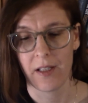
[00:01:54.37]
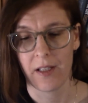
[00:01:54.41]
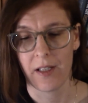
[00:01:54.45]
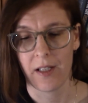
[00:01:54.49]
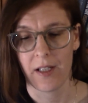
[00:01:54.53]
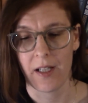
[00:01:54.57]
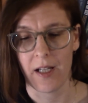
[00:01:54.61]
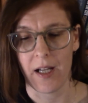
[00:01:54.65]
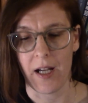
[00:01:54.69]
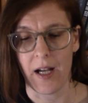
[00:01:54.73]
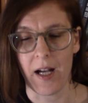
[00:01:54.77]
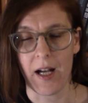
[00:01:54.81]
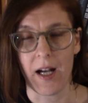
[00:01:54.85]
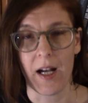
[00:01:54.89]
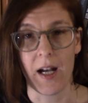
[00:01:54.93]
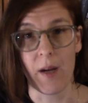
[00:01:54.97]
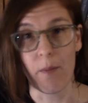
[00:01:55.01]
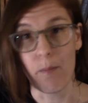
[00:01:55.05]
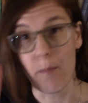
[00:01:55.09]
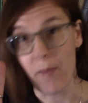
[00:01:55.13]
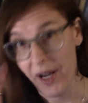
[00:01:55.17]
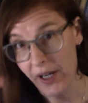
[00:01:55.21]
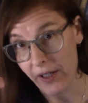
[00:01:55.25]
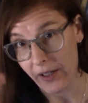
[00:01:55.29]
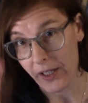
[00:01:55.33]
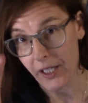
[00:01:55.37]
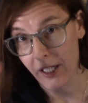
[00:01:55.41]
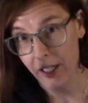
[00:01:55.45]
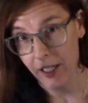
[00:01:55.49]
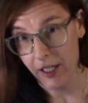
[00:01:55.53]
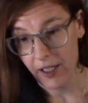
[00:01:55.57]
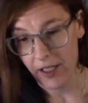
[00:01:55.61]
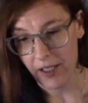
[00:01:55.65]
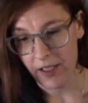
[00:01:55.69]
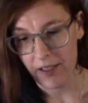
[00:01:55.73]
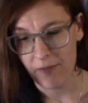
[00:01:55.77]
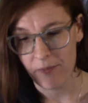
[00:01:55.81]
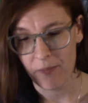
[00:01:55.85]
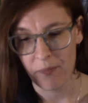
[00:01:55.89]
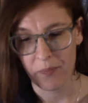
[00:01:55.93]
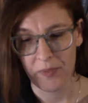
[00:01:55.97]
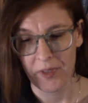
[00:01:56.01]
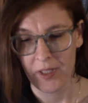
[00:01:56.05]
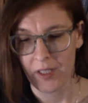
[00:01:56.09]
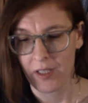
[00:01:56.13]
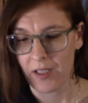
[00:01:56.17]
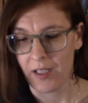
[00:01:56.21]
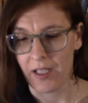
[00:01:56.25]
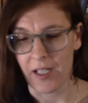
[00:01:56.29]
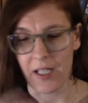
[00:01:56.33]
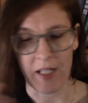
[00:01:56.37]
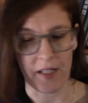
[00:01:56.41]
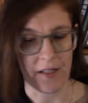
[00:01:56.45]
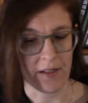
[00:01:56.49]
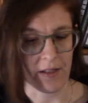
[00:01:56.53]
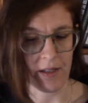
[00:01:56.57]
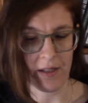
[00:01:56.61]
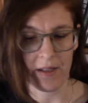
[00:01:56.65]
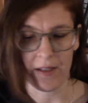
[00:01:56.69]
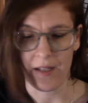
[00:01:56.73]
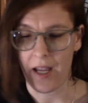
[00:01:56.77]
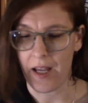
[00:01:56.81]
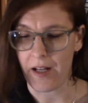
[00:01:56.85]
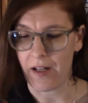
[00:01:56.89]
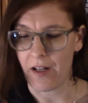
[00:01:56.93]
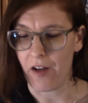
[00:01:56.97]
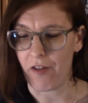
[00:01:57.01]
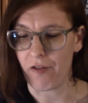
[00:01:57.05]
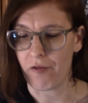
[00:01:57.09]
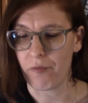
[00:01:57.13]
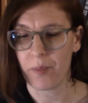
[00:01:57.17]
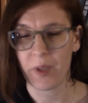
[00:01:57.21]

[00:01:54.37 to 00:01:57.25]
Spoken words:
America is a set of